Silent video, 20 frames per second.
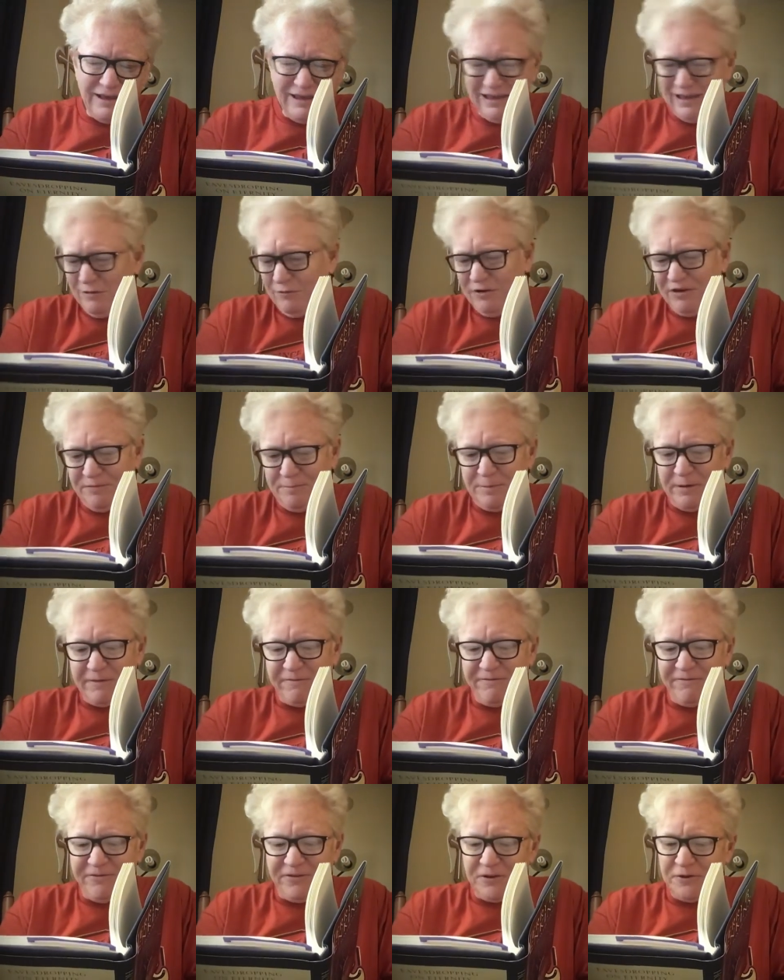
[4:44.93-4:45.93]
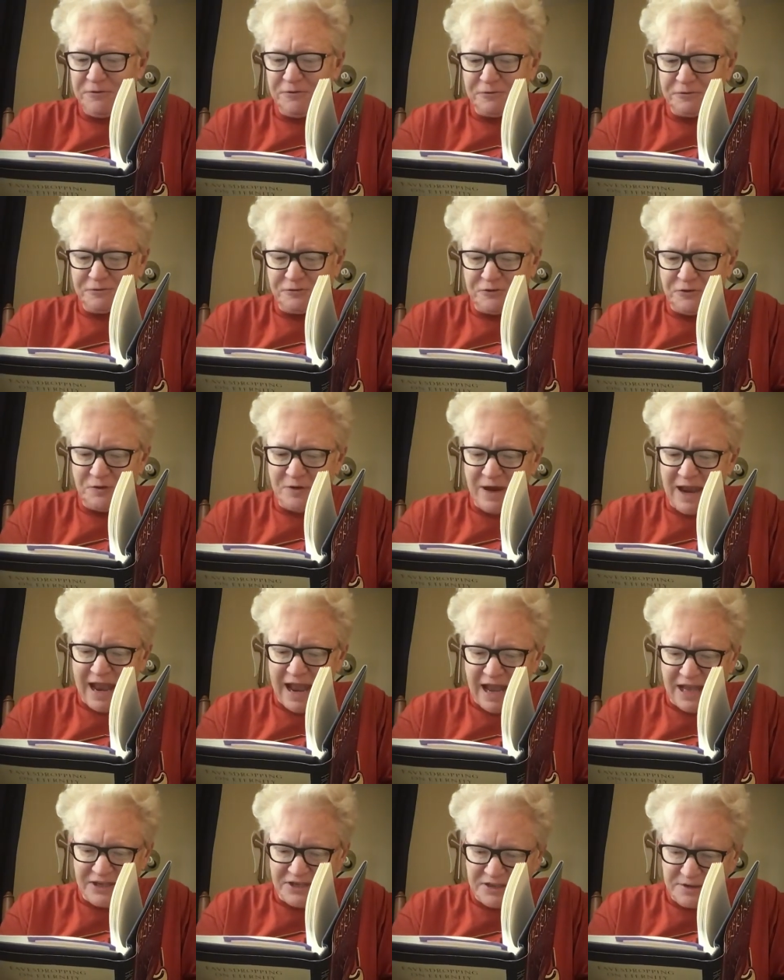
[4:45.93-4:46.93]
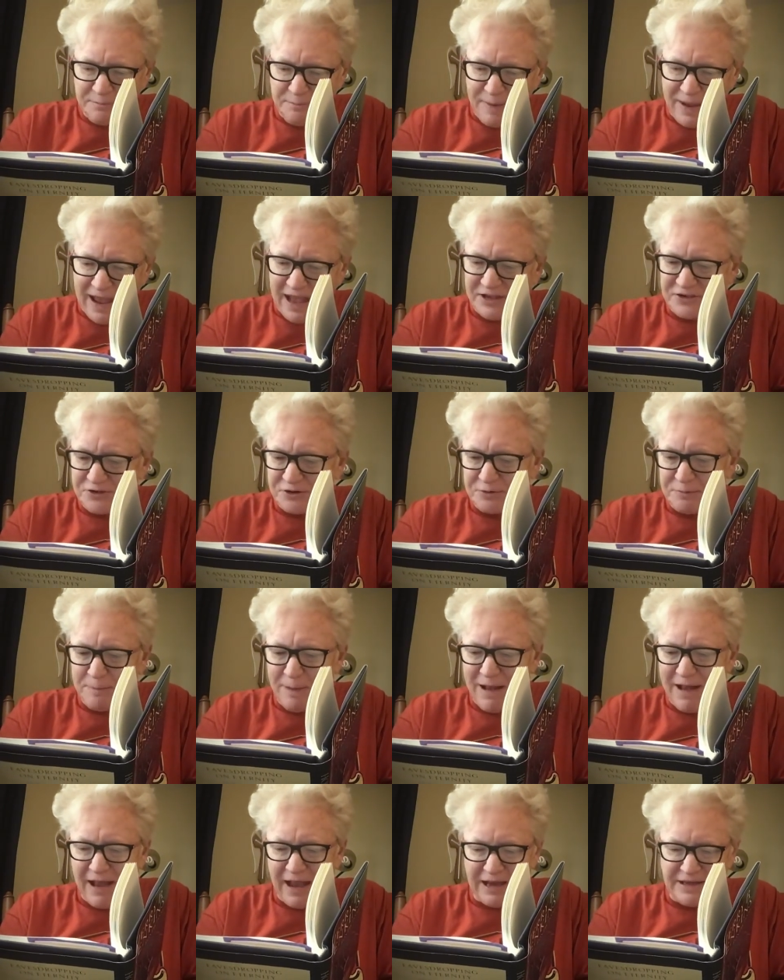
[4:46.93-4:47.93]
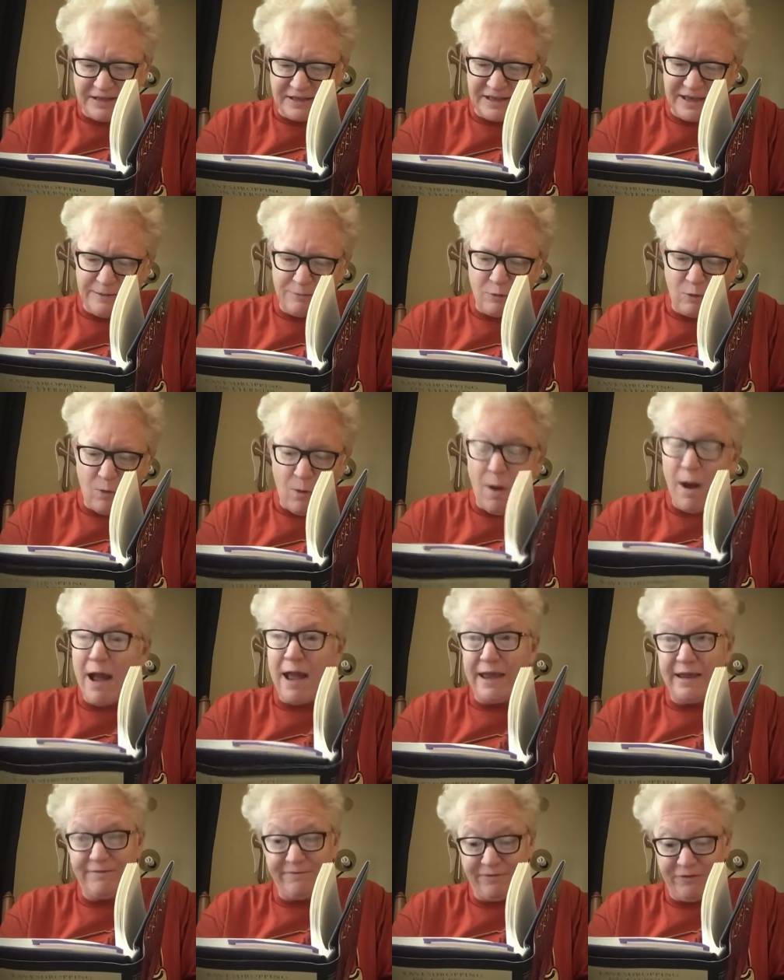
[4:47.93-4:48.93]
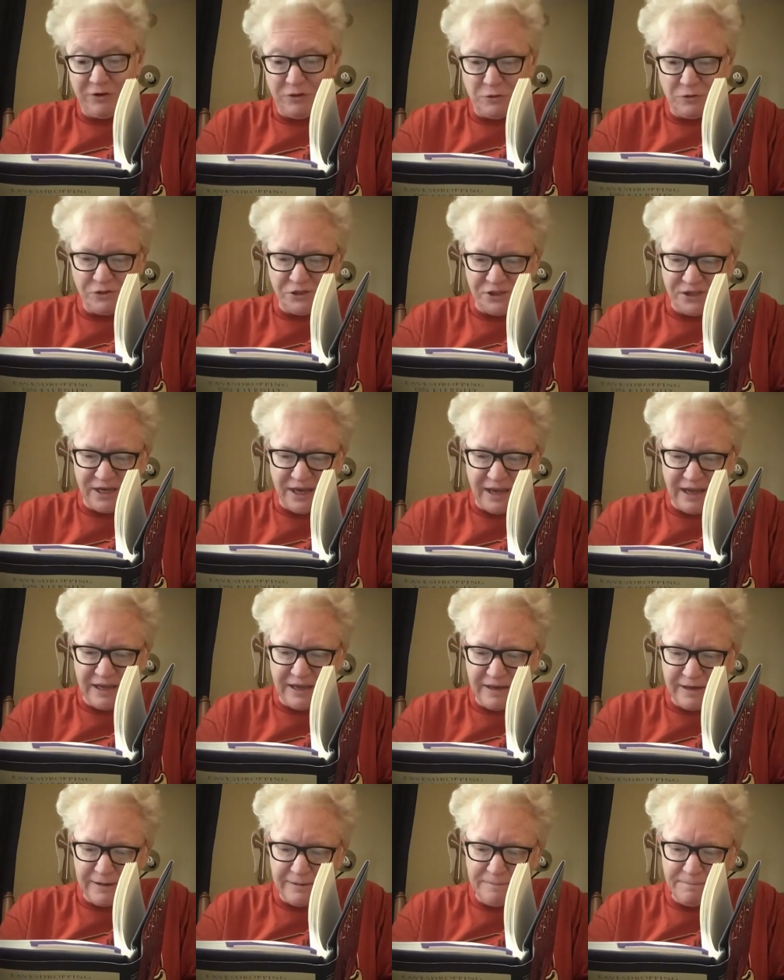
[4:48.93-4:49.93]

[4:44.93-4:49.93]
It would have been futile to ask passerby to keep quiet for your sake.